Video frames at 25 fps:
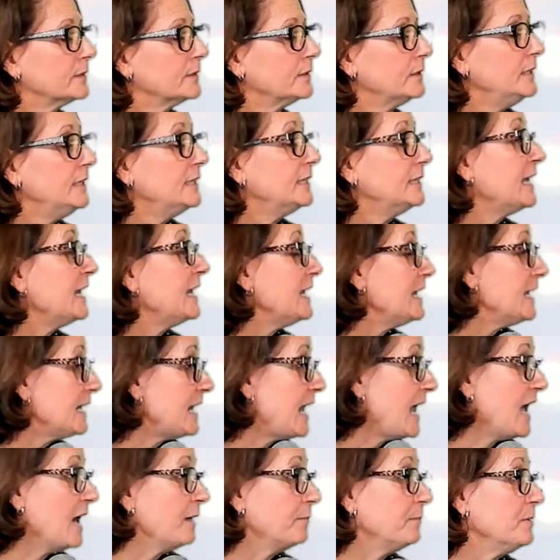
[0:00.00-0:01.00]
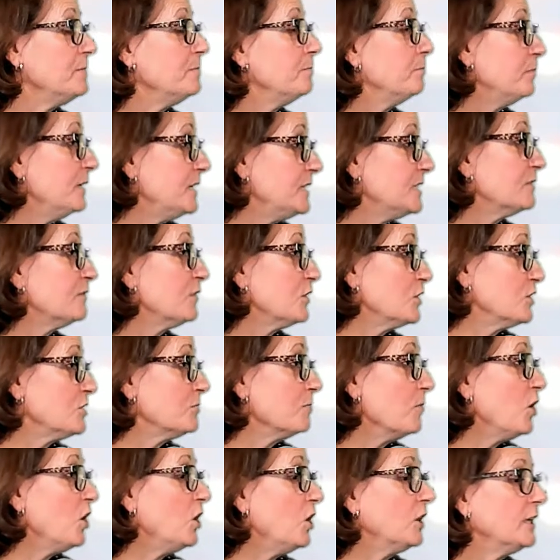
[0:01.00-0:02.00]
It can happen, but it's very
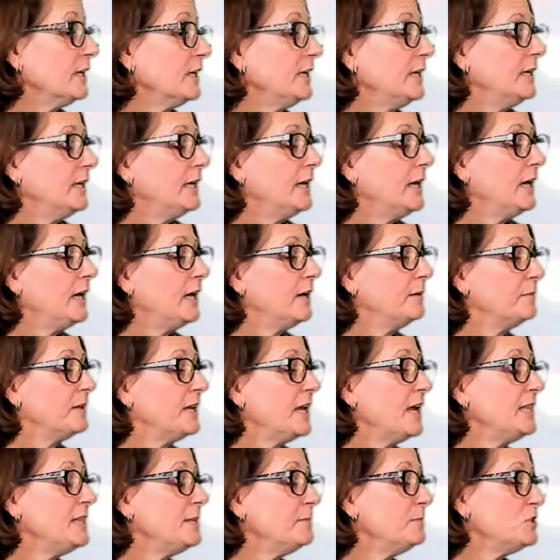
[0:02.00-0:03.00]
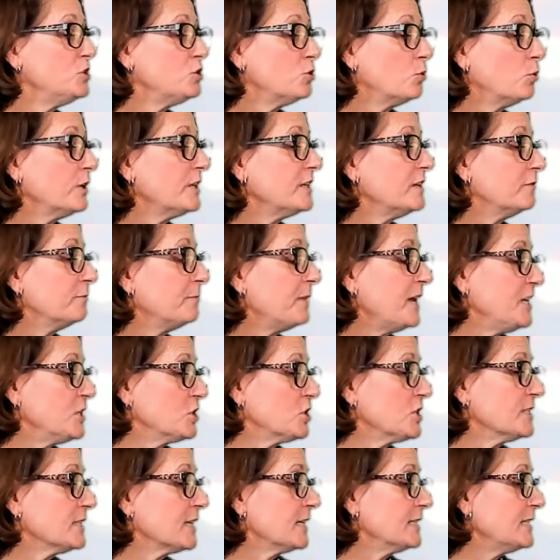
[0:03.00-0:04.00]
small. And the majority of
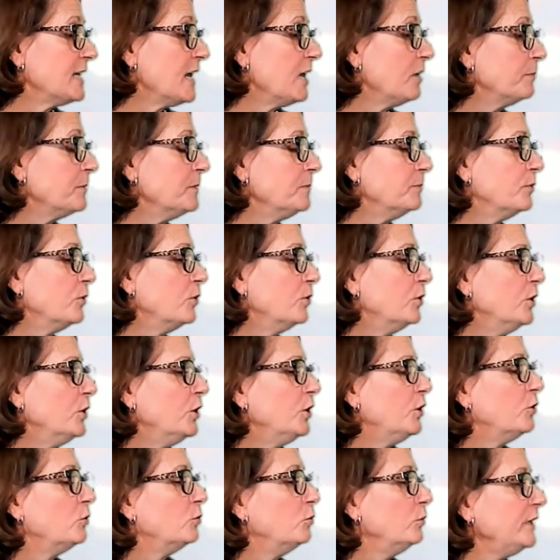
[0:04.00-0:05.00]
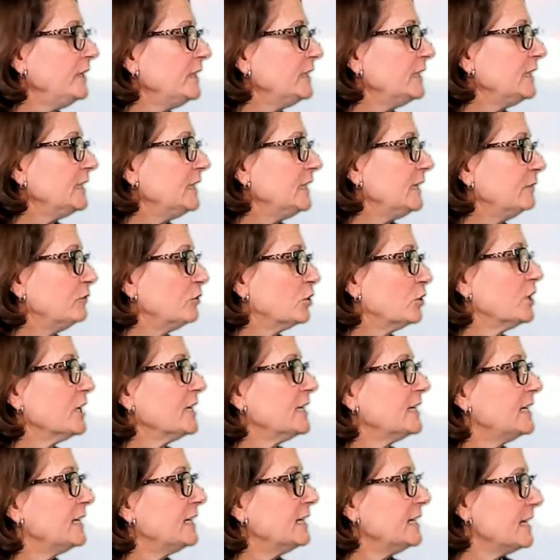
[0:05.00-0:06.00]
patients, I tell people, really, if you're going
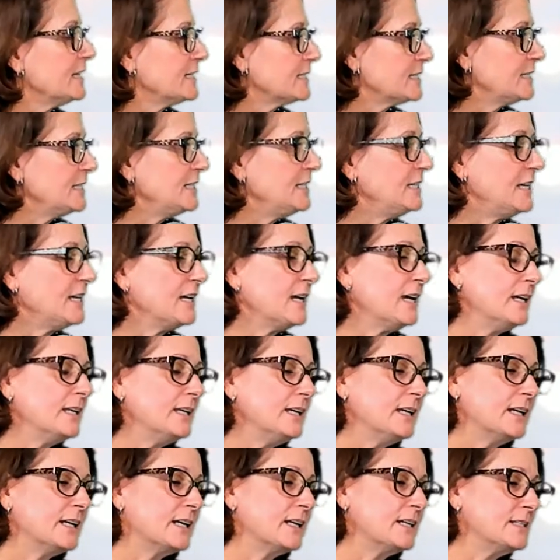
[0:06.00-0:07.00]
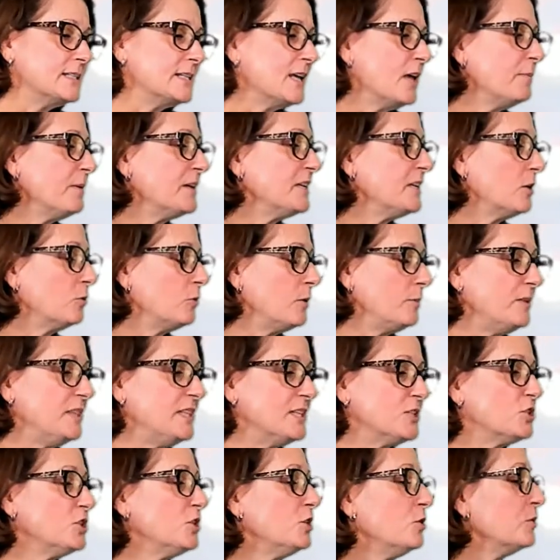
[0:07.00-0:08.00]
to get an STD, and I tell my young women
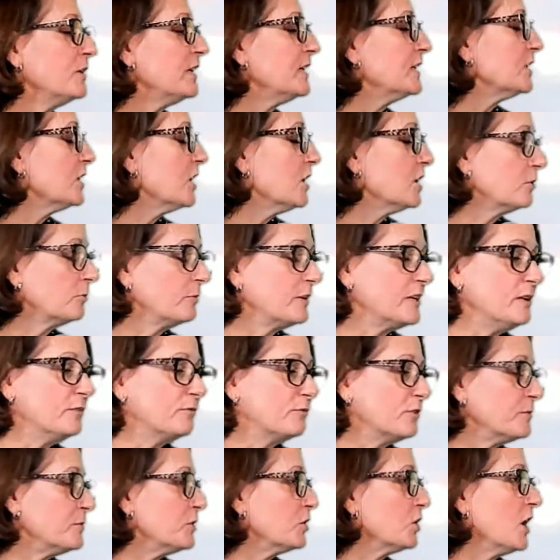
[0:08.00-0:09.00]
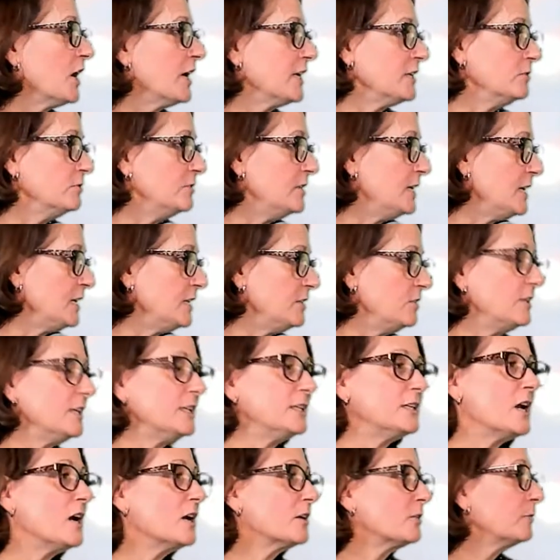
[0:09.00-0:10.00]
this, you don't get gonorrhea from your IUD. You
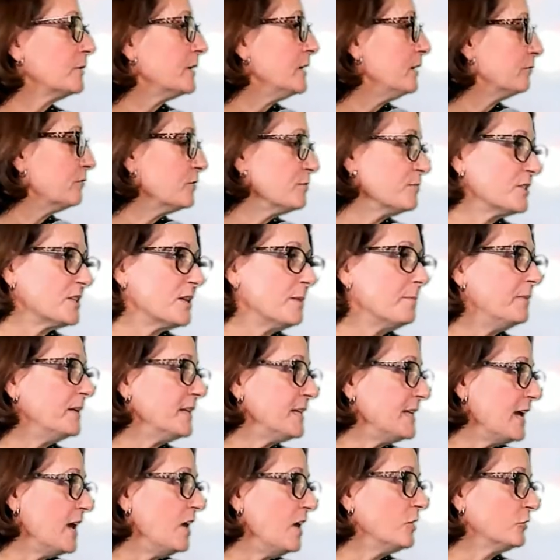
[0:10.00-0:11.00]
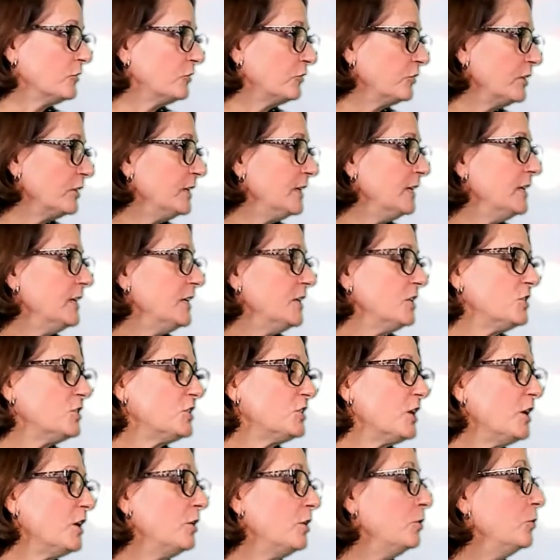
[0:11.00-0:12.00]
get gonorrhea from somebody else.
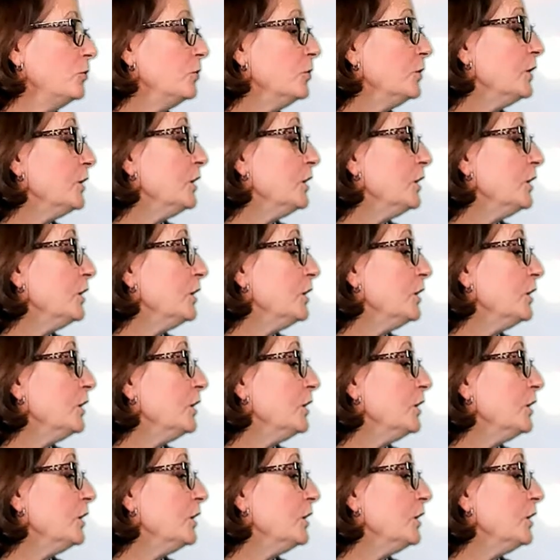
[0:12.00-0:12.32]
So